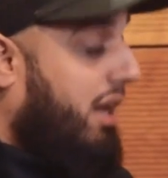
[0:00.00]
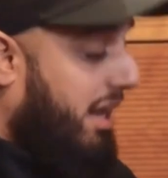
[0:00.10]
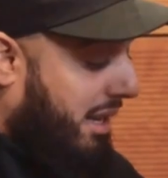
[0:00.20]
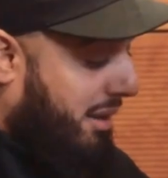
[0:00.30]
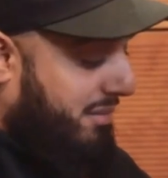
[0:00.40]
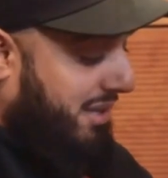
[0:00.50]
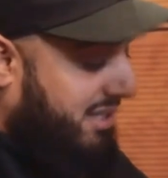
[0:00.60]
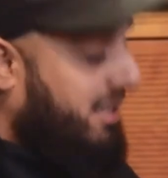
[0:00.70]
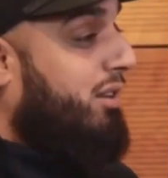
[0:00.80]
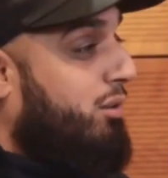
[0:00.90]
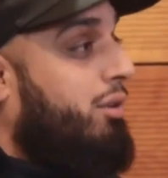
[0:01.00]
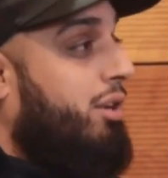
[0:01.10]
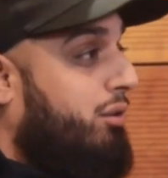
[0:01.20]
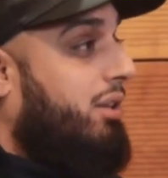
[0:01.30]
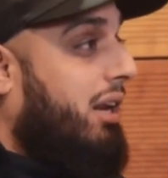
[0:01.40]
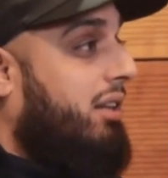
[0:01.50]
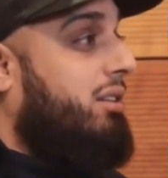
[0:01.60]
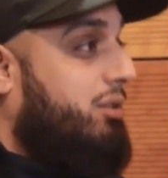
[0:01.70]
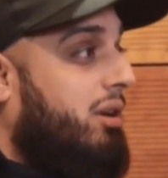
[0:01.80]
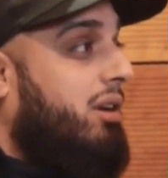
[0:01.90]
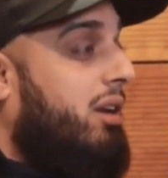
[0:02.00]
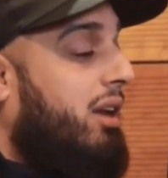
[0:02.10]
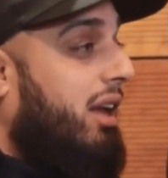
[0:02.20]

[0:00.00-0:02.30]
Okay. And I'm listening to new talent as well.